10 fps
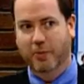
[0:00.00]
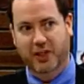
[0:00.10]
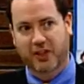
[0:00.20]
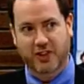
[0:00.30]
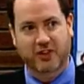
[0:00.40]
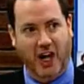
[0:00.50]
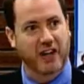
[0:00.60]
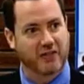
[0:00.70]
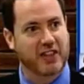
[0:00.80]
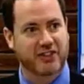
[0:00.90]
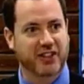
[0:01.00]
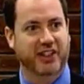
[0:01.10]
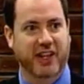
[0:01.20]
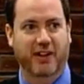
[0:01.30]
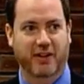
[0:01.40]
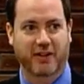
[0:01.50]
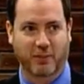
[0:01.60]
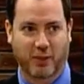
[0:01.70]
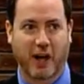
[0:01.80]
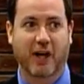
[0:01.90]
but it is kind of easy to carry them
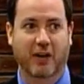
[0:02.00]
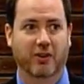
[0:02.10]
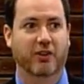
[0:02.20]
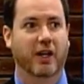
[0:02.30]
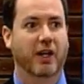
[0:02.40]
around.